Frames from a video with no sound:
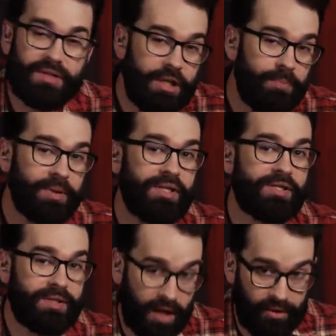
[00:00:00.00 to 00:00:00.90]
deeply
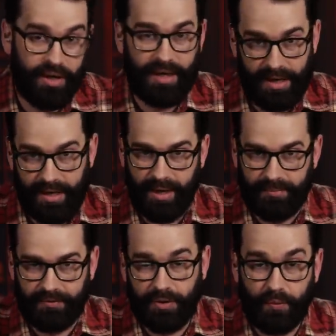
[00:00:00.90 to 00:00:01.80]
sorry I
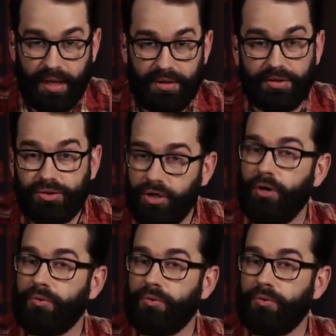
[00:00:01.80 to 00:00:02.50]
am for the way the Joe